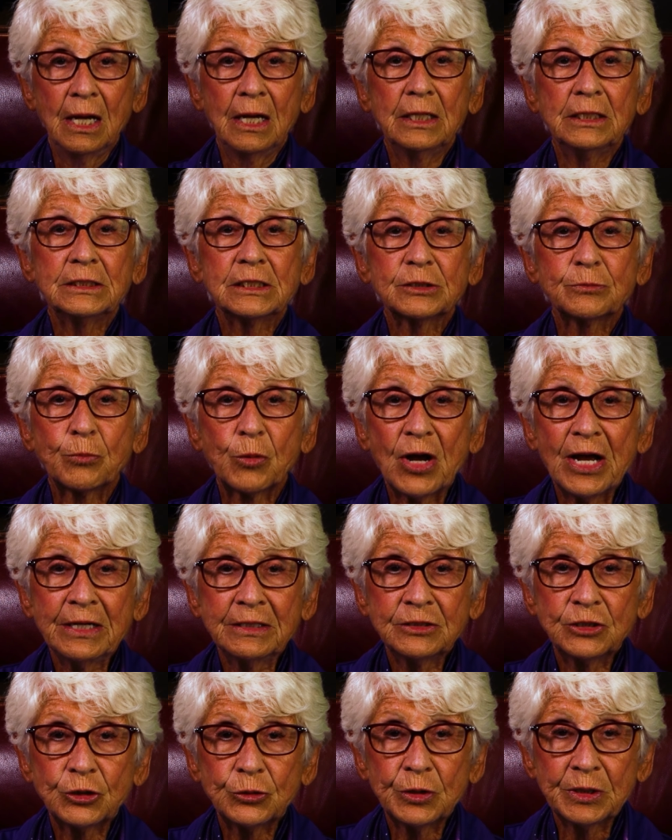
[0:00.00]
He
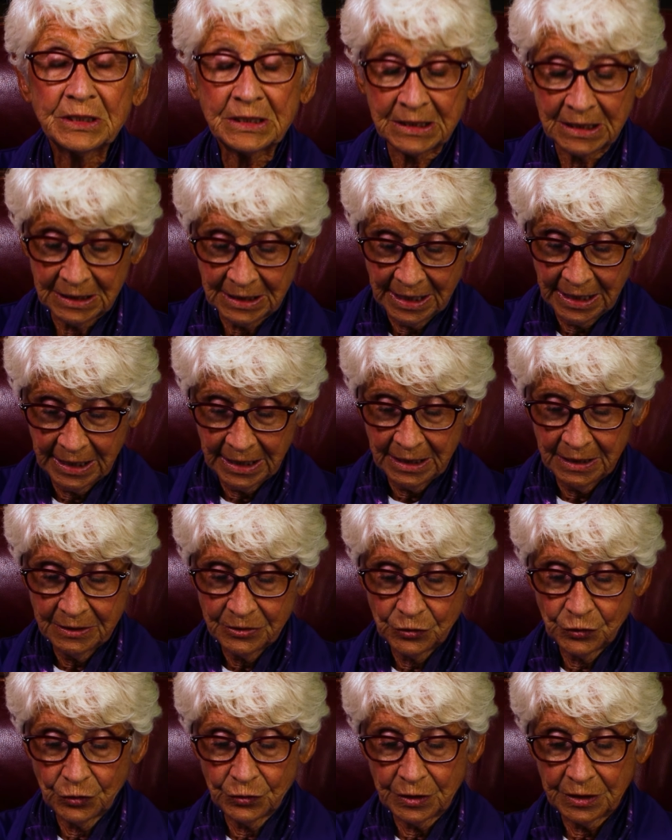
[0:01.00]
sprang to his sleigh,
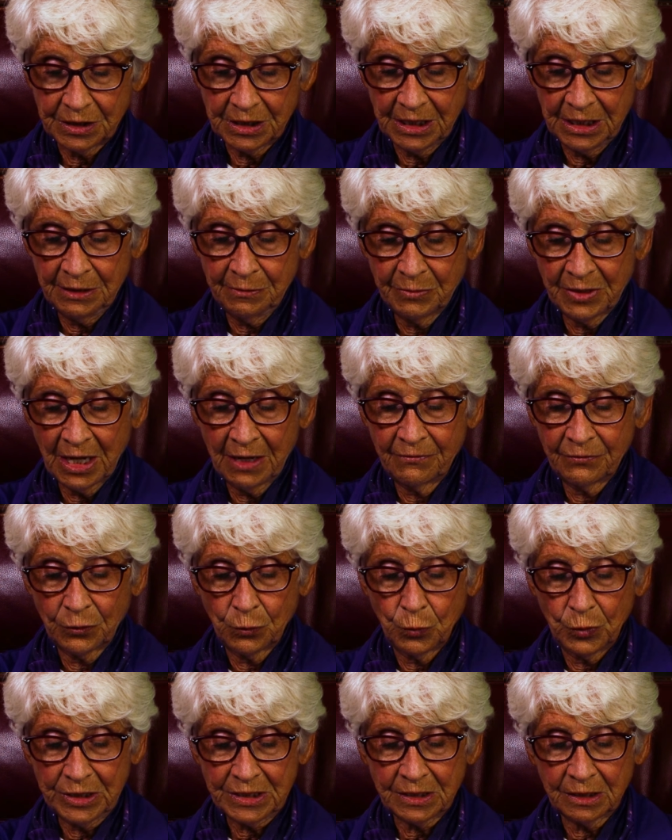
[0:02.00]
to the team gave a
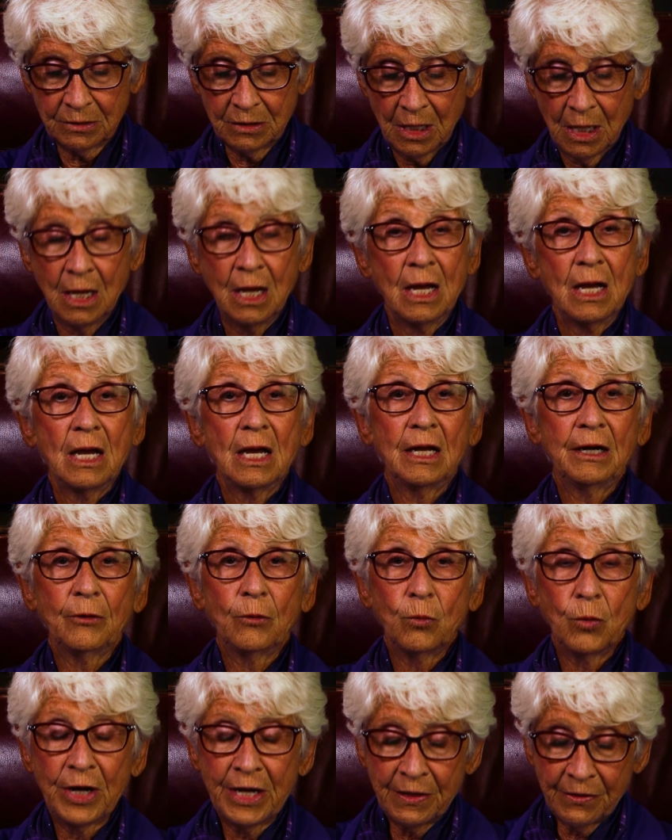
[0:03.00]
whistle, and
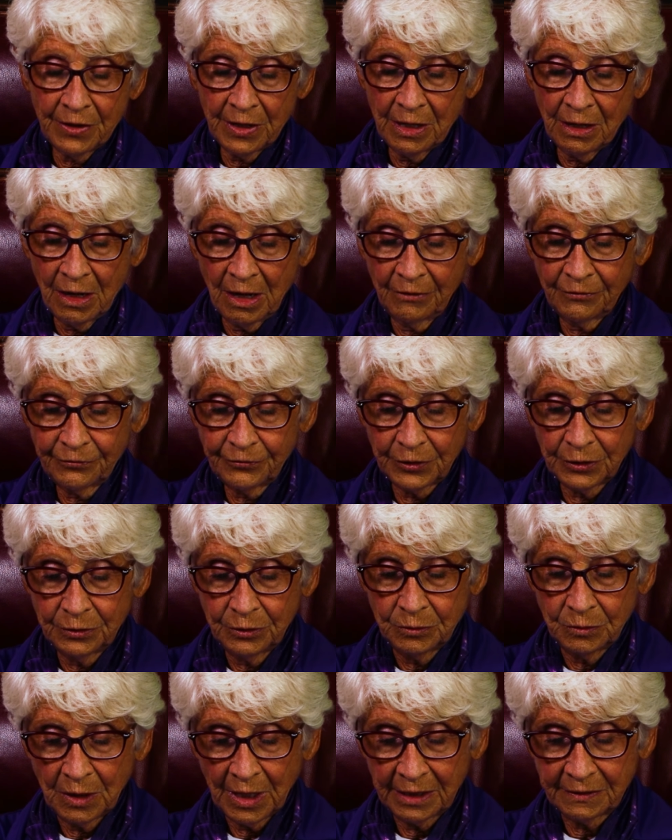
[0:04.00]
away they all
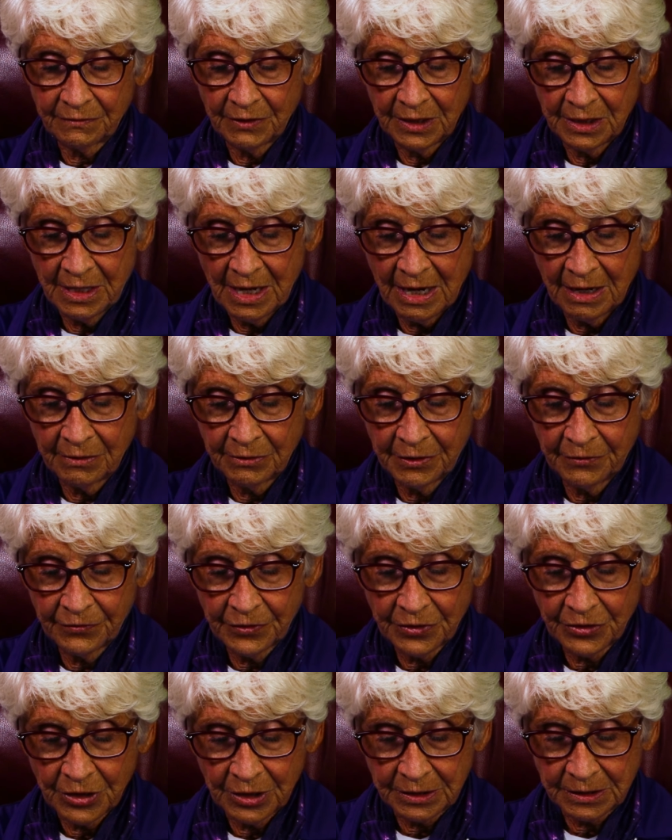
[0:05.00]
flew like the down of
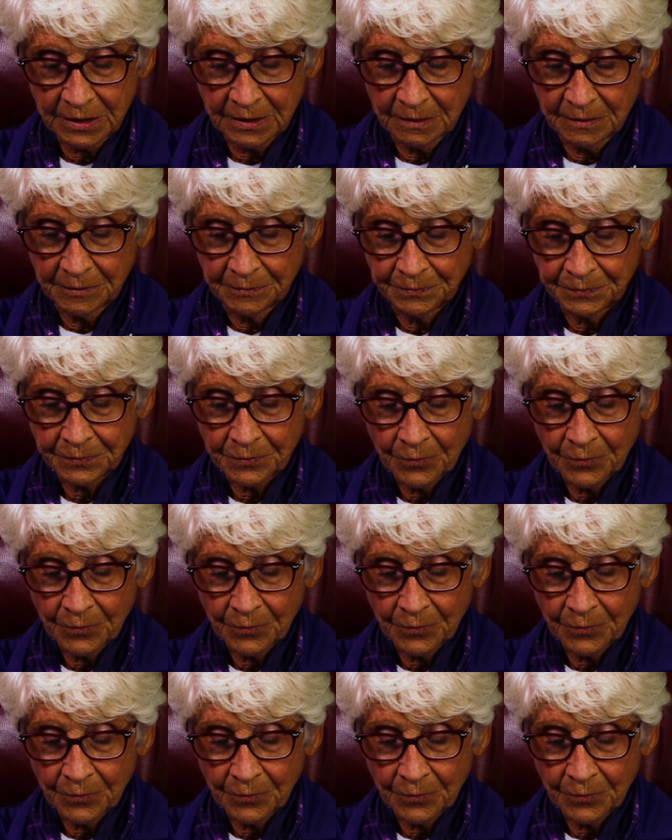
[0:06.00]
a thistle.